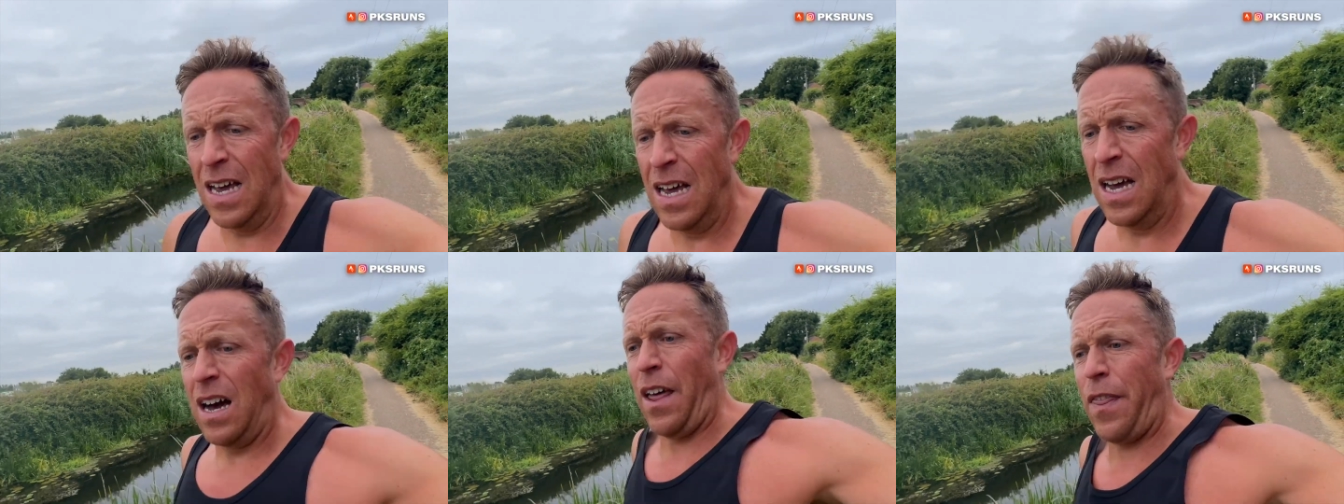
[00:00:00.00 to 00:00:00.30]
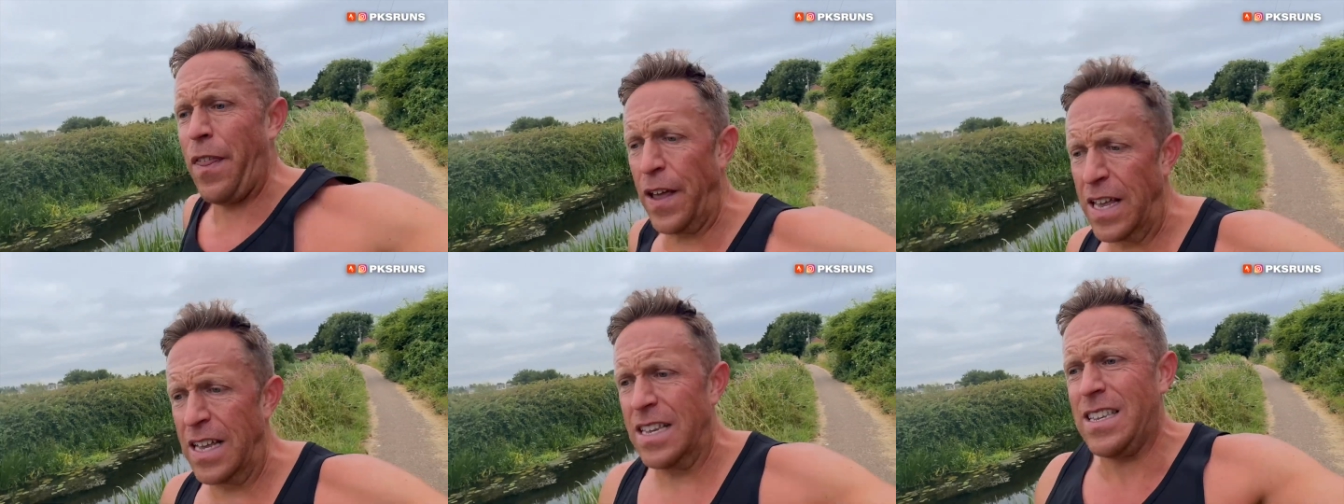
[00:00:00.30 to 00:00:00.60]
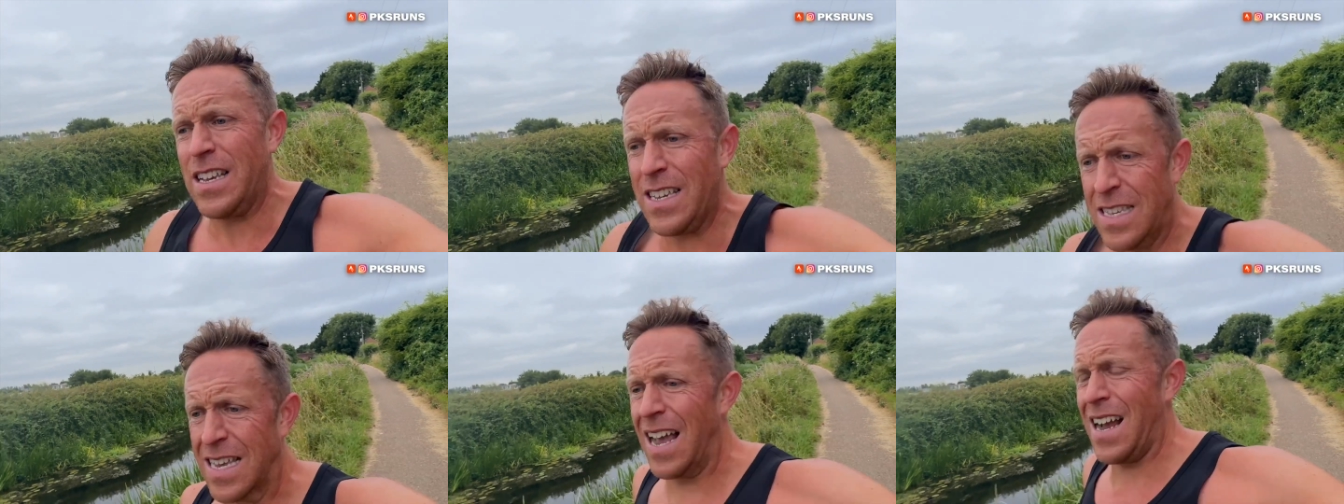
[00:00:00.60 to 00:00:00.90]
I think it's
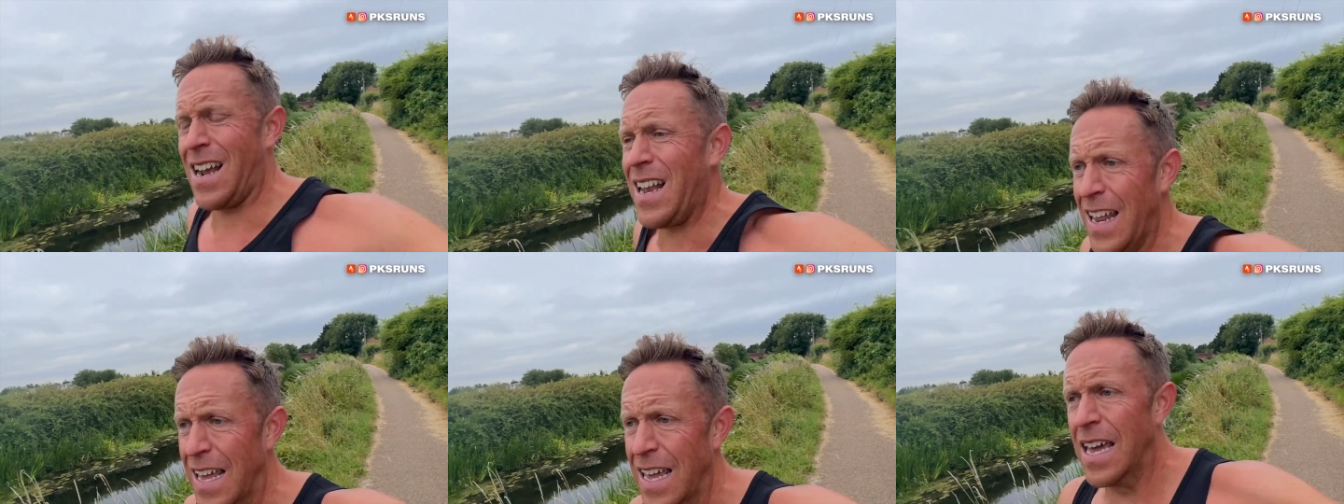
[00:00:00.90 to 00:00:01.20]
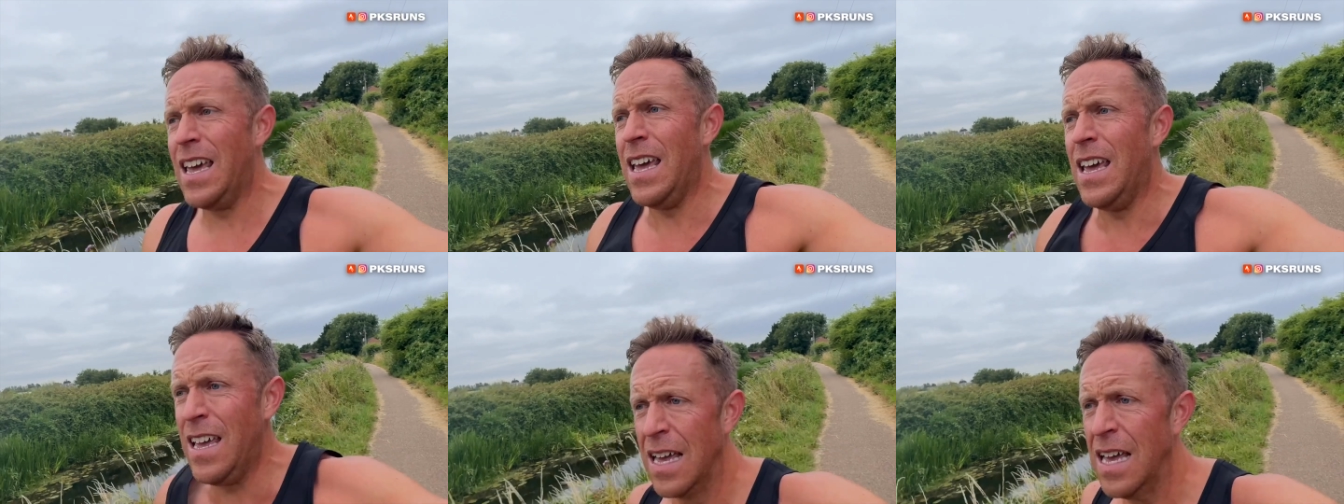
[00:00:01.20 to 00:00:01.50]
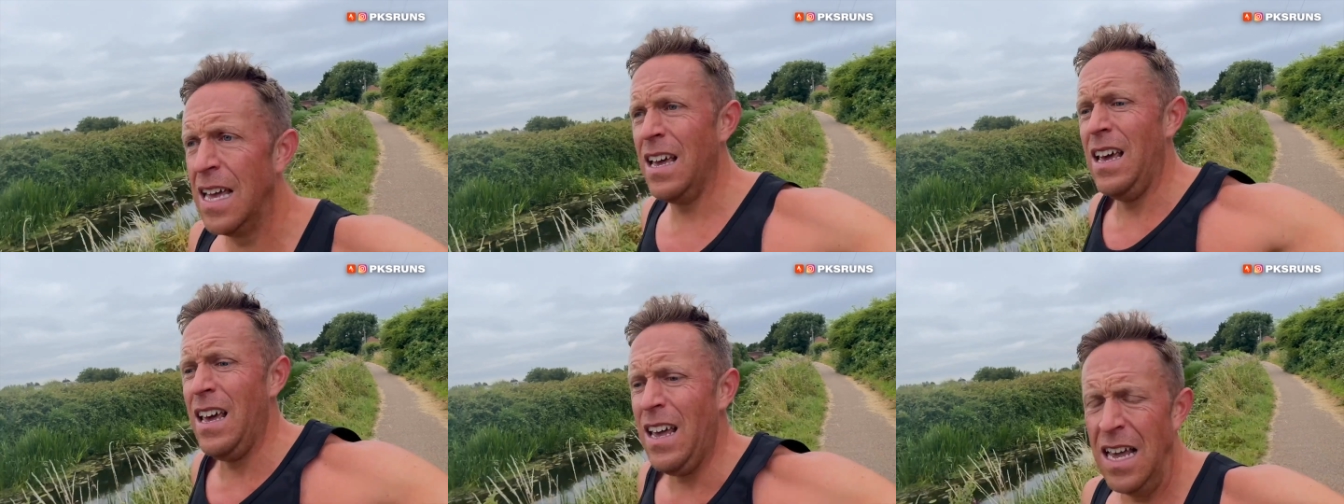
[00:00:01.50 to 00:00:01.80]
exactly
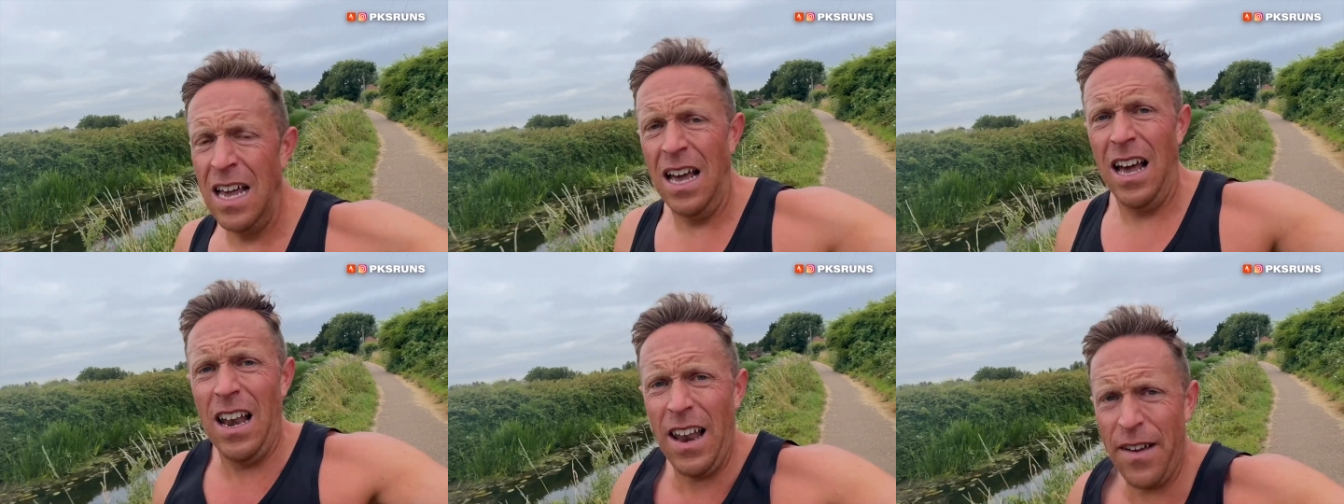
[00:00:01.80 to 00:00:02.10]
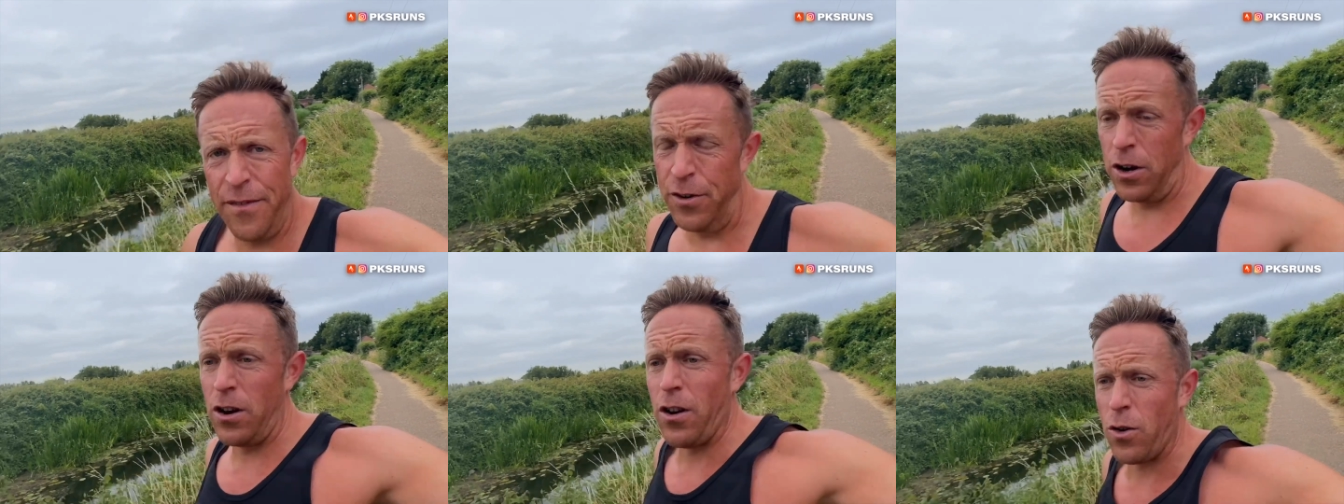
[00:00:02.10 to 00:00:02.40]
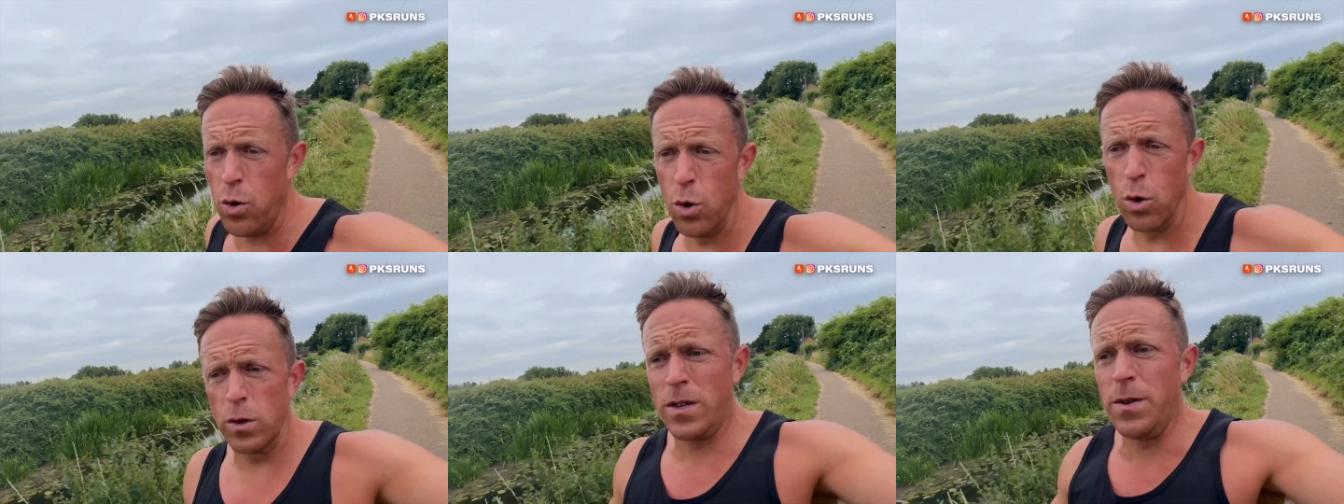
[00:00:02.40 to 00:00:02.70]
11 and a
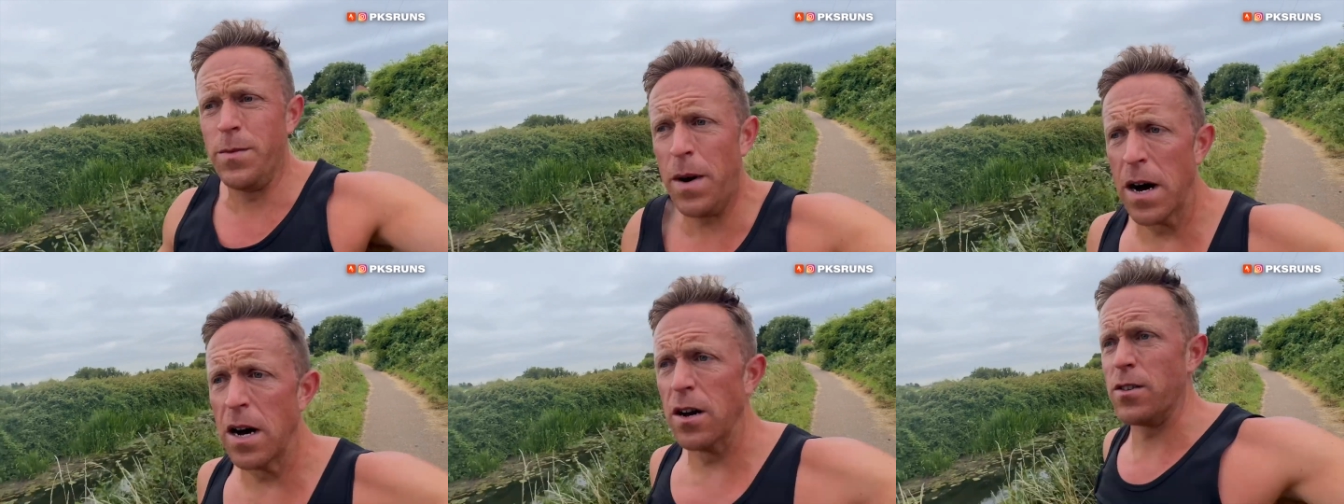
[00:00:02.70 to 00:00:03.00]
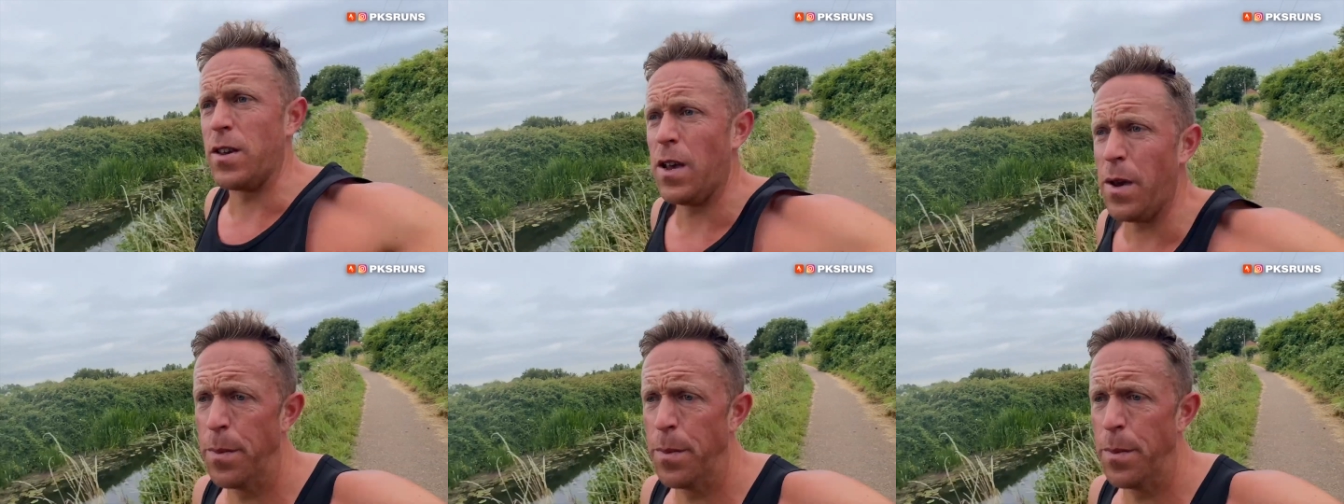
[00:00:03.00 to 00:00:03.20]
quarter miles